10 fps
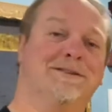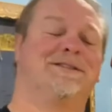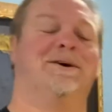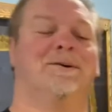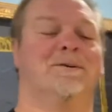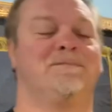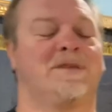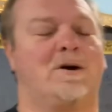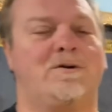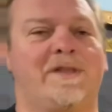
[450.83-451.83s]
So
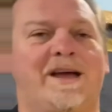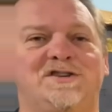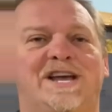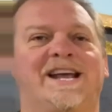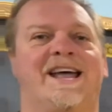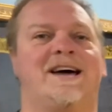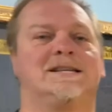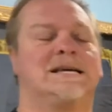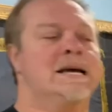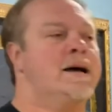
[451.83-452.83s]
go on there, check it
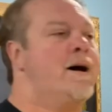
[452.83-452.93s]
out.